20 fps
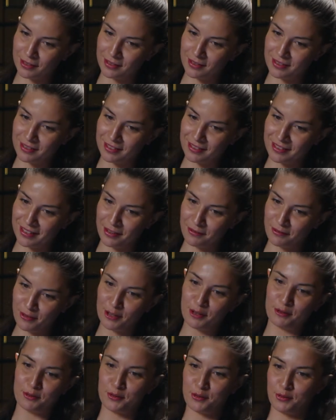and have
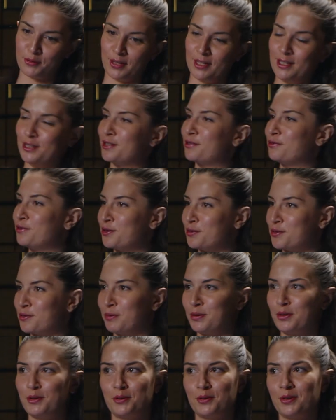read also interviews
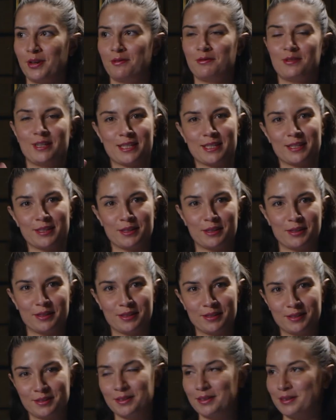with you, have listened
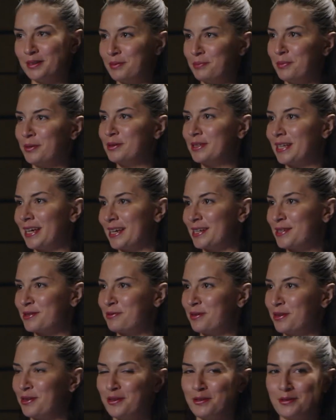to the
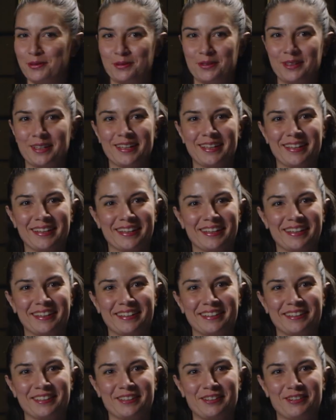podcast with you.
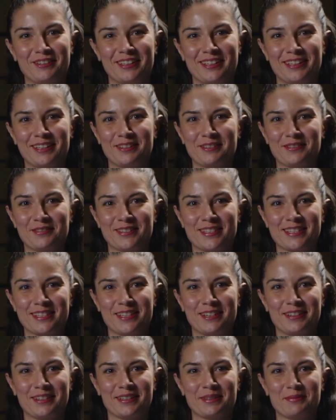Georgi Nenov is
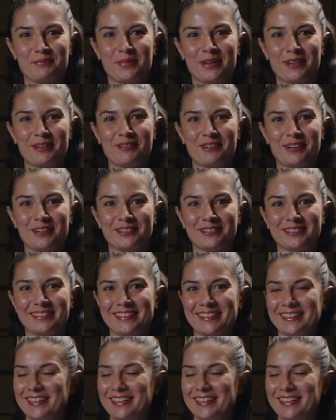here in the background.